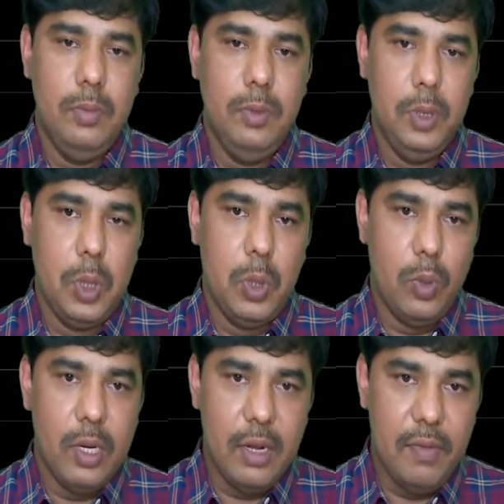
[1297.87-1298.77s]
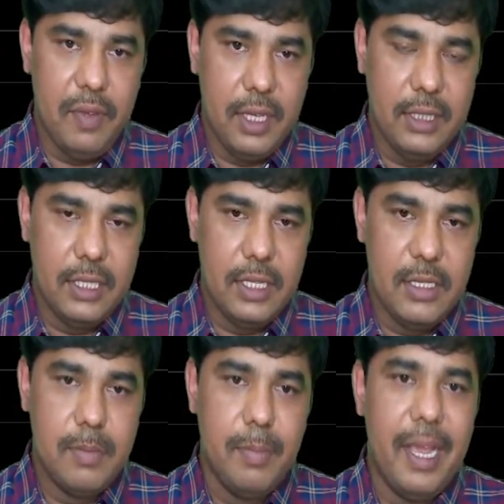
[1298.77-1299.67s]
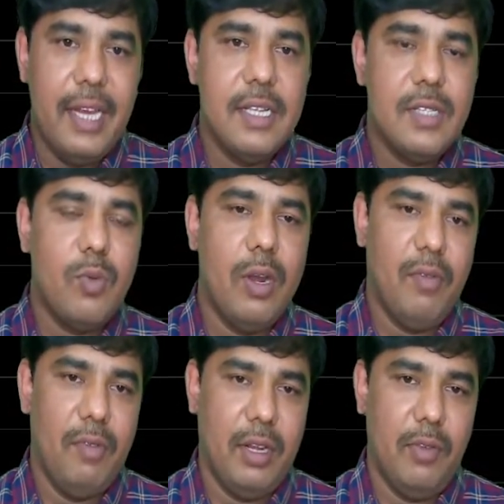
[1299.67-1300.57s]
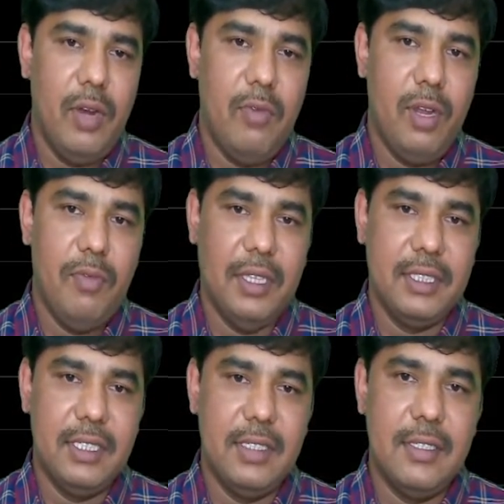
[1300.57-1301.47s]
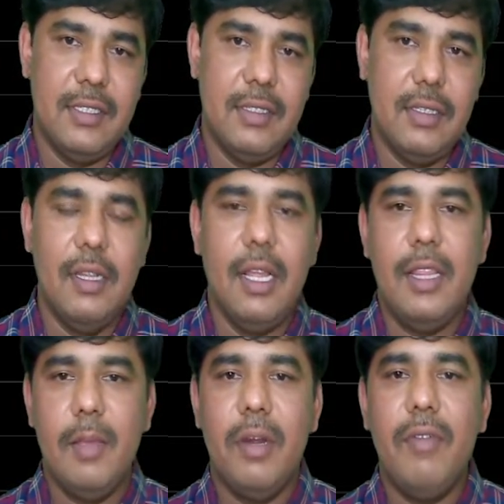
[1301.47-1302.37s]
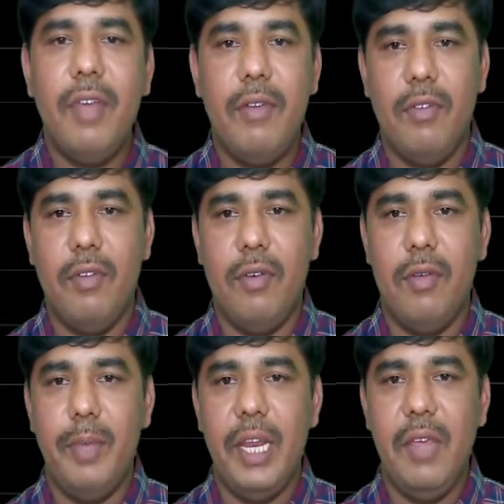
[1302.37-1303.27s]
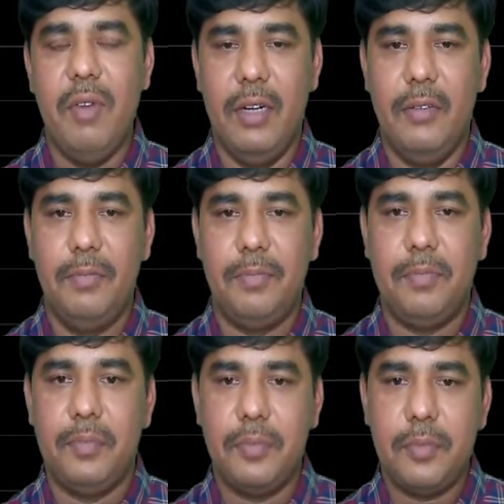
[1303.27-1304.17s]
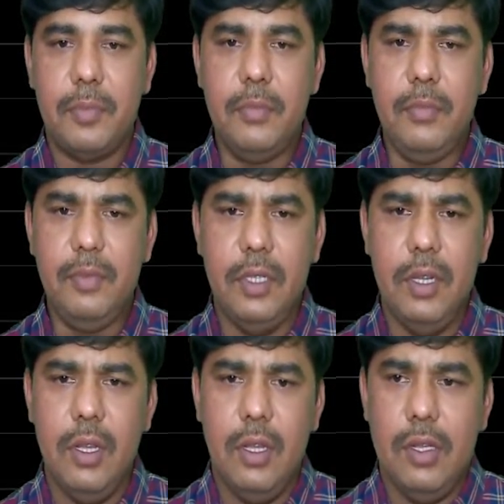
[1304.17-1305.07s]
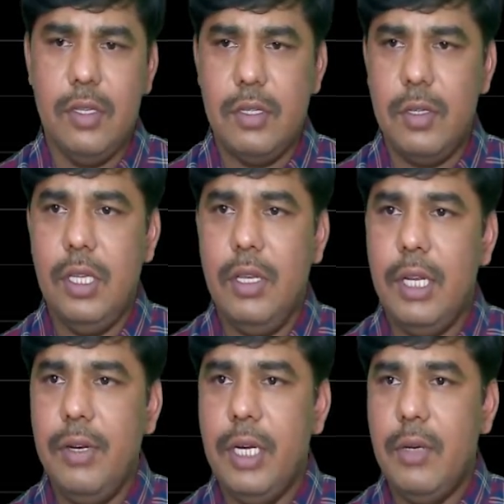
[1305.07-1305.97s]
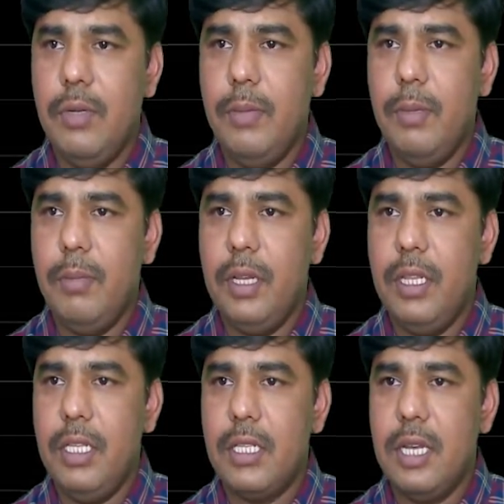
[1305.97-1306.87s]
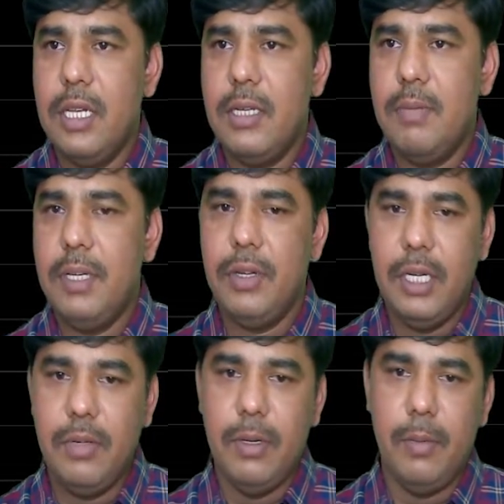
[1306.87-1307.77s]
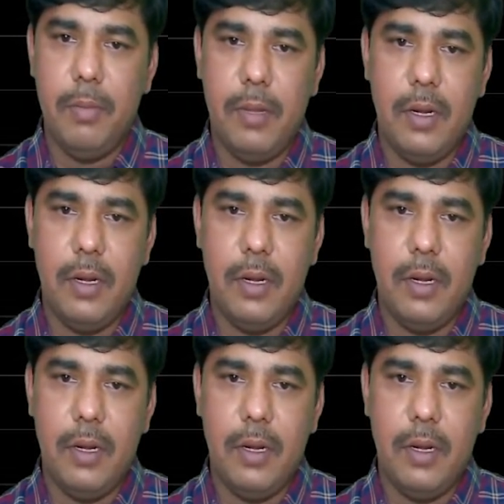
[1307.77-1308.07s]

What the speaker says: total functions minus 1-1 functions, nothing but many one. So here you need to remember this concept, you need to remember.